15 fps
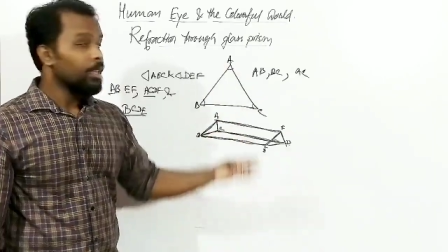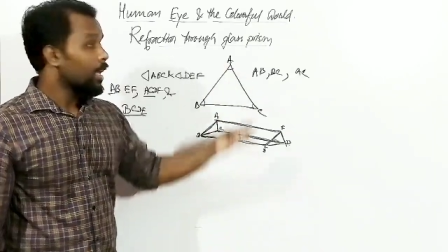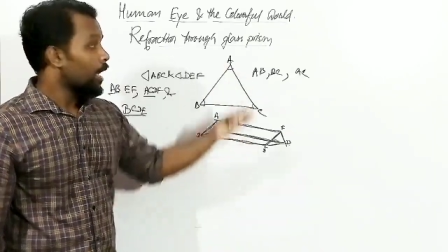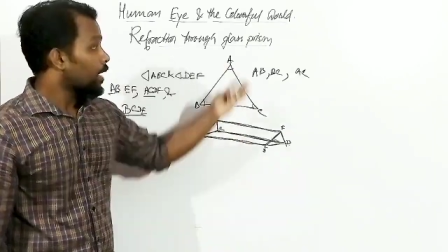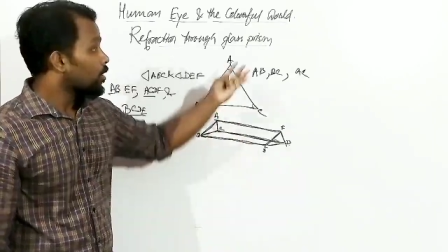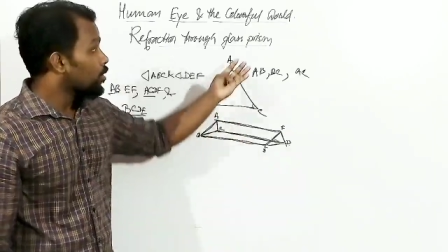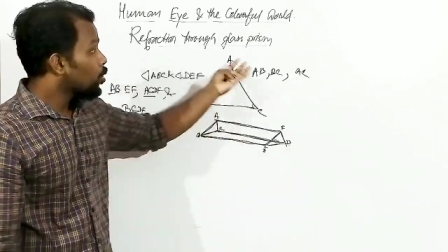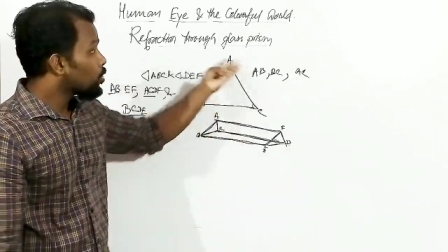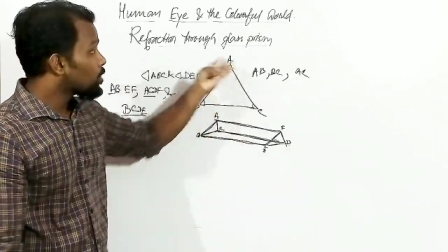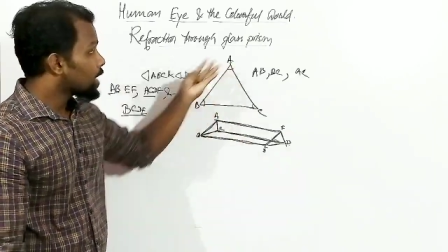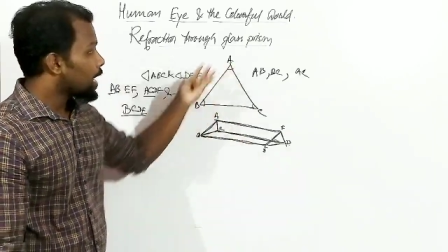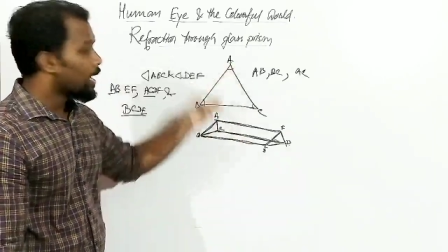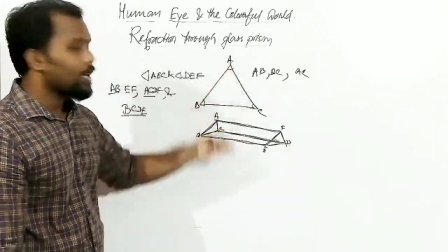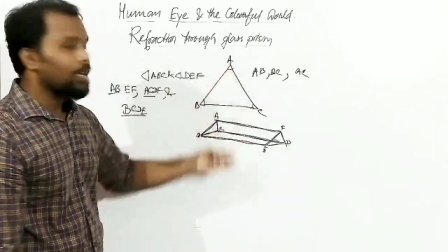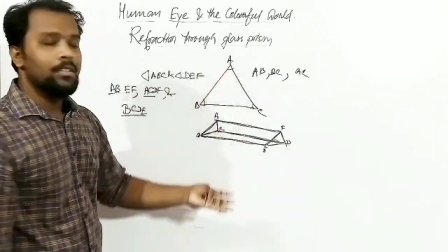And those
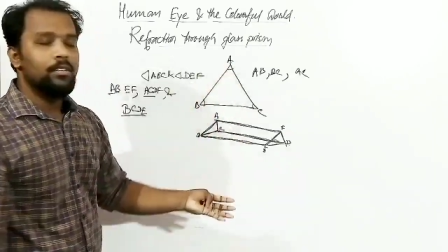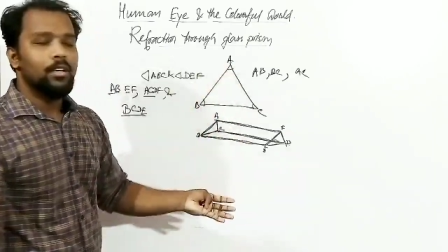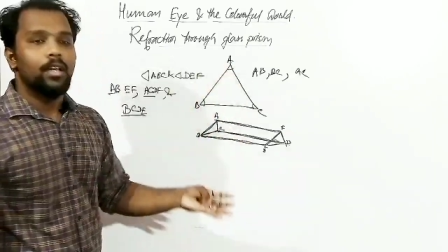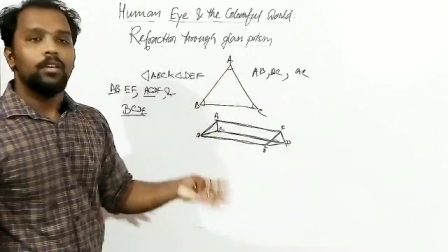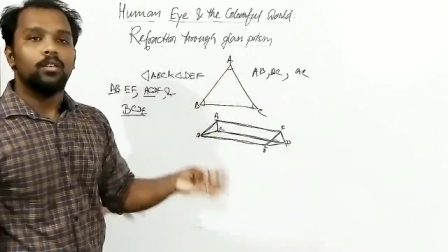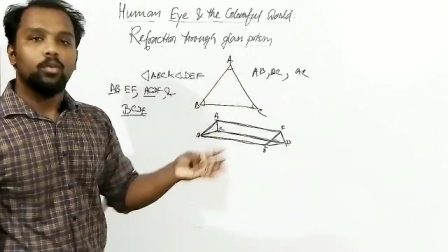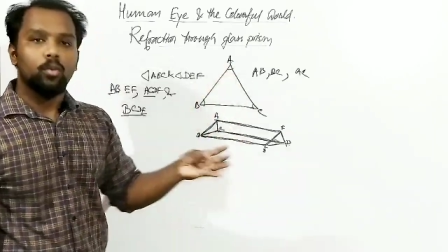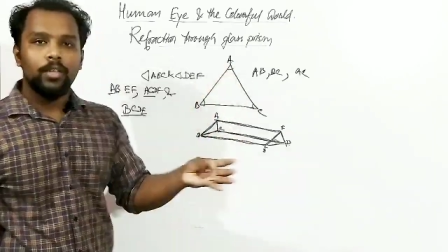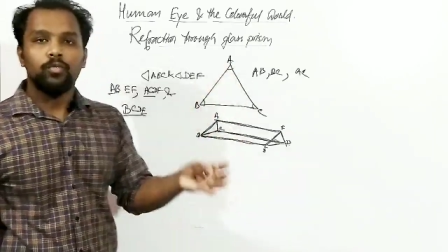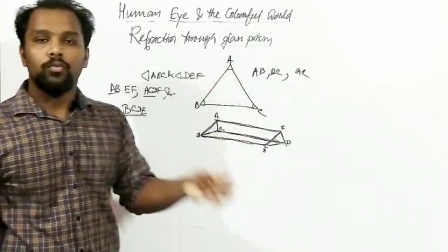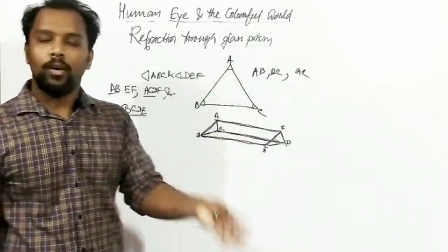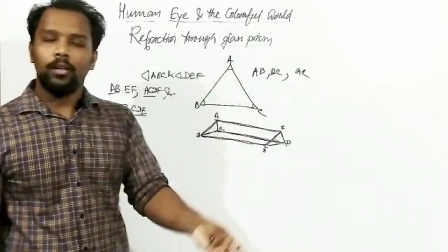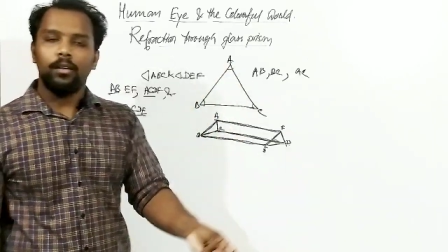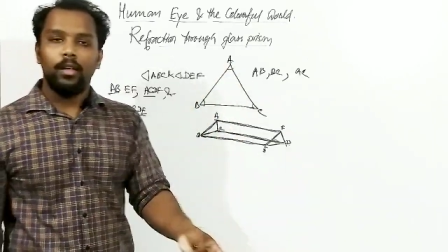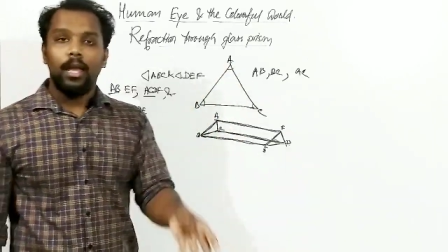angles are known as
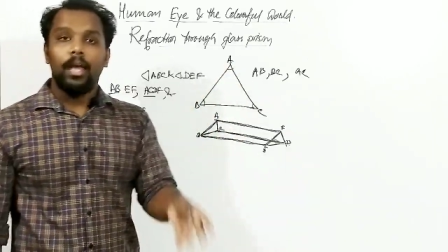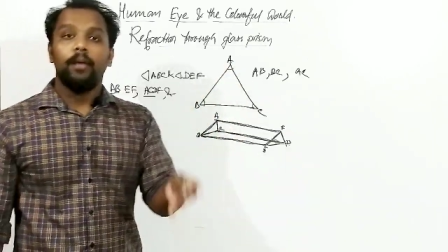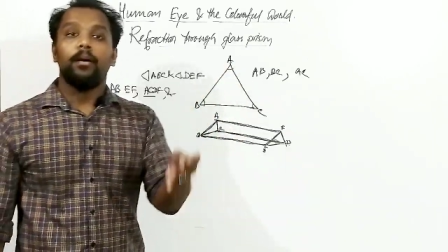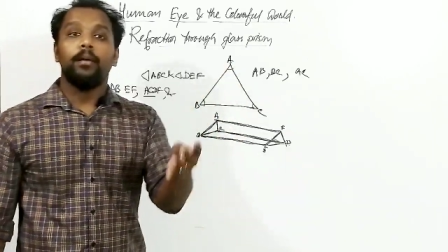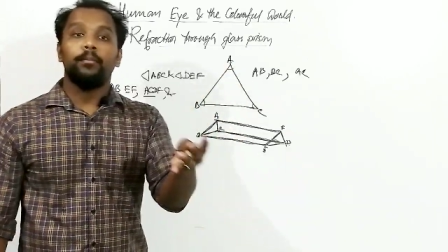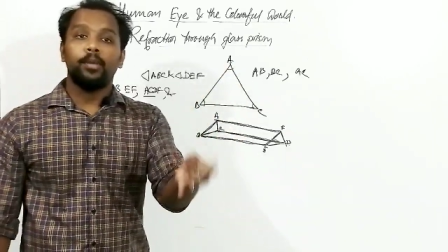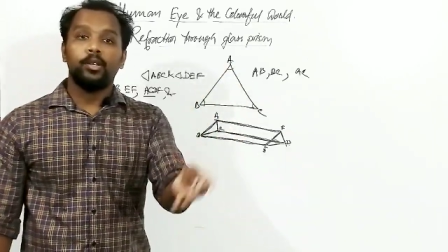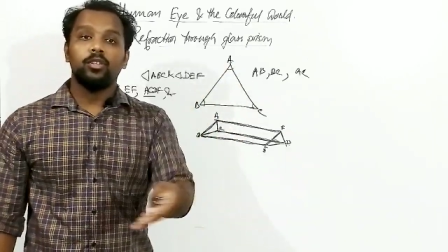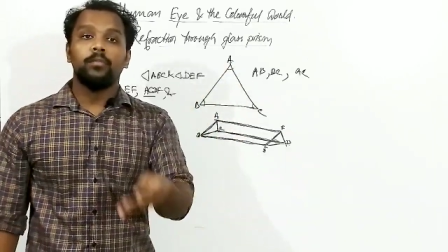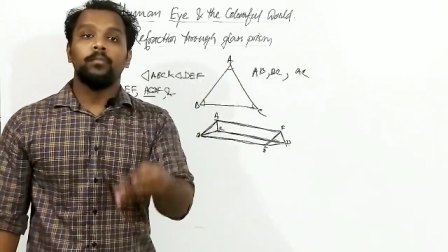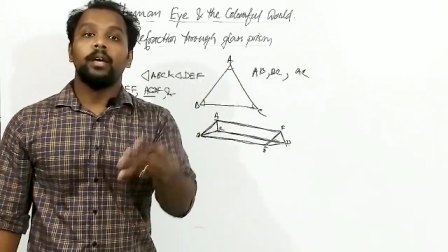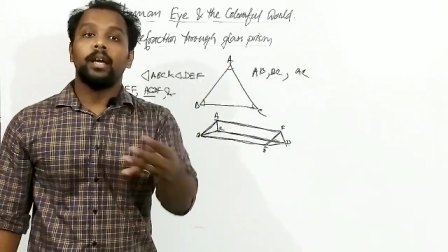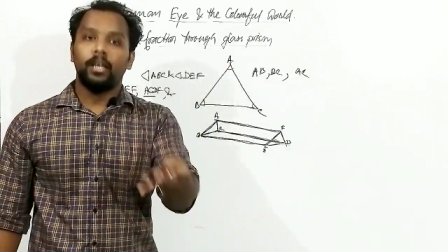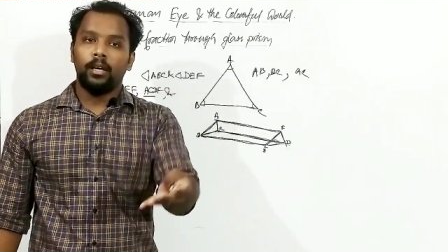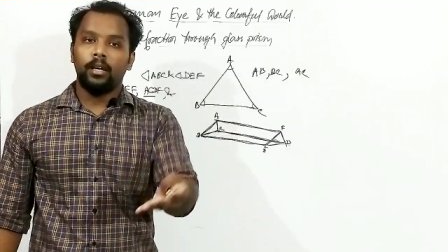what? Prism
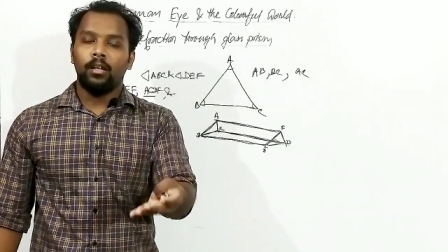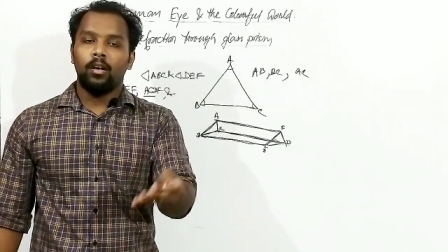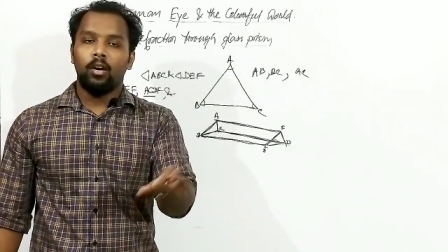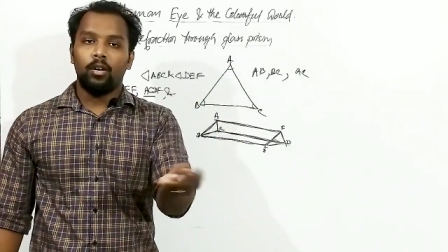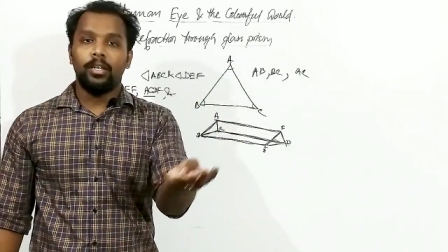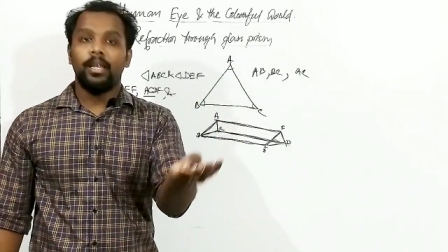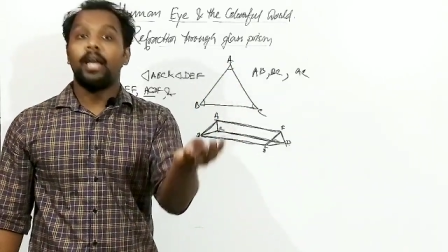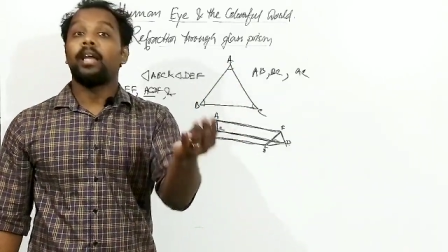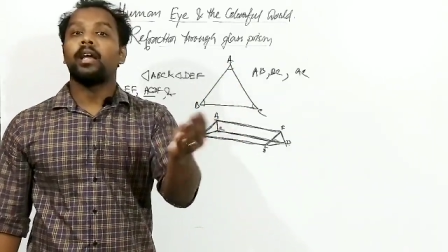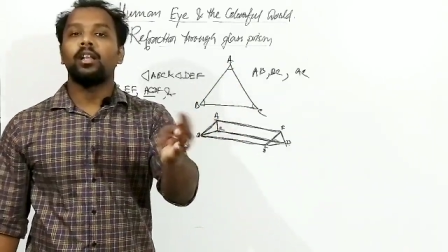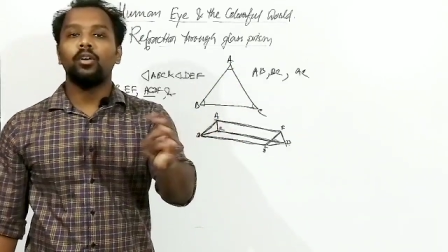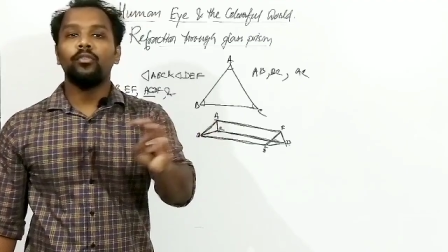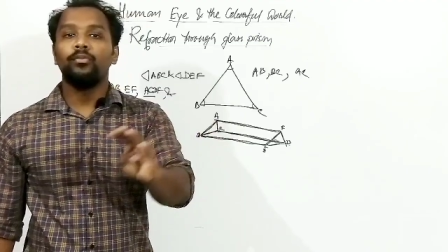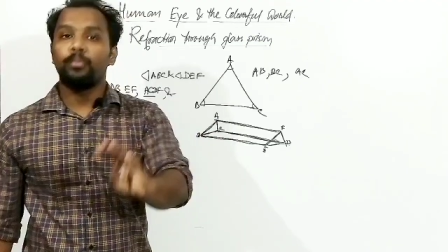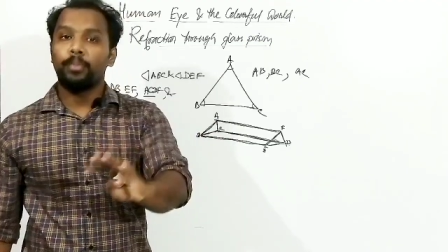angle or the angle
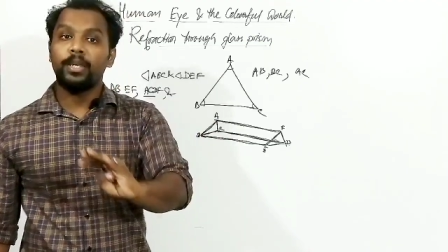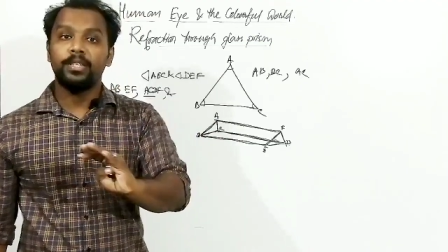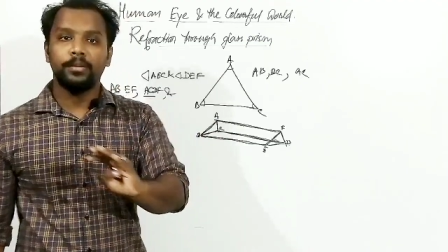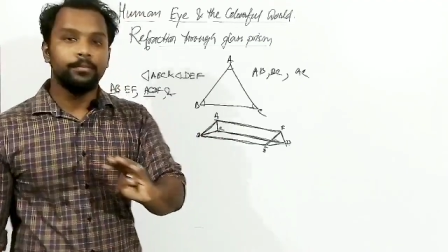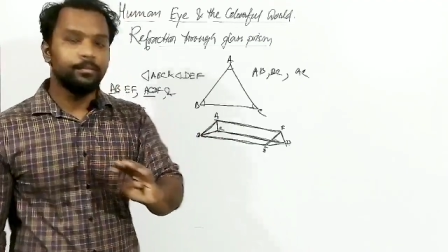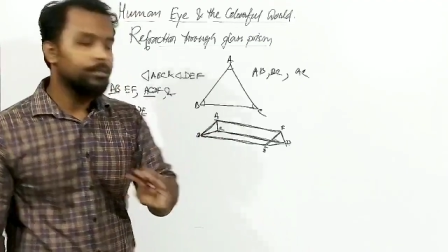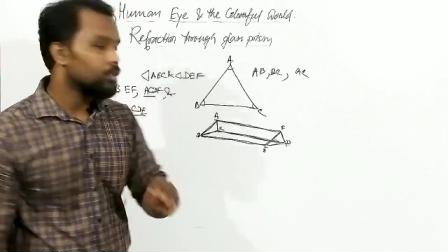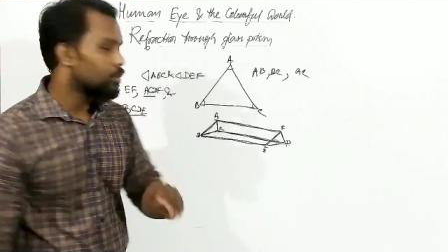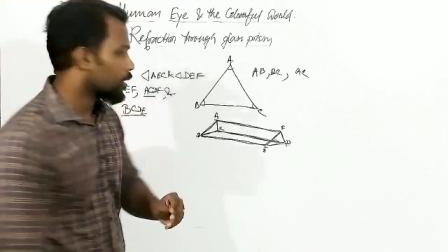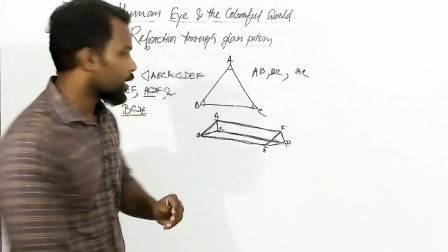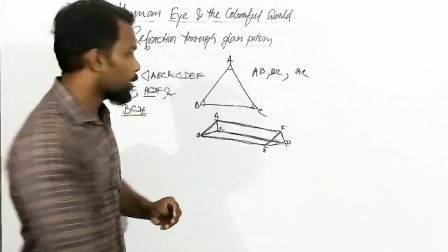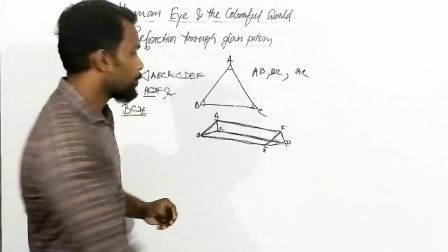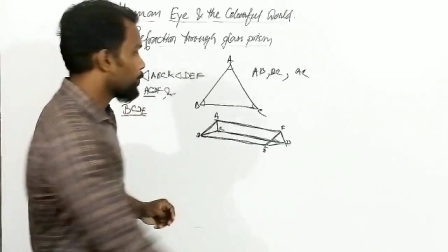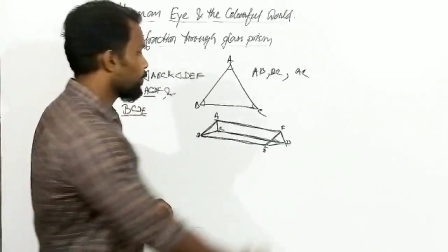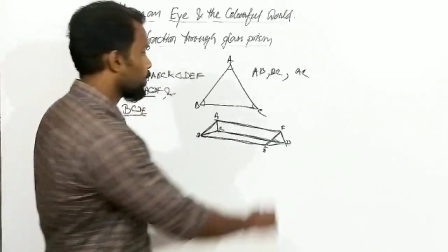of prism. Okay,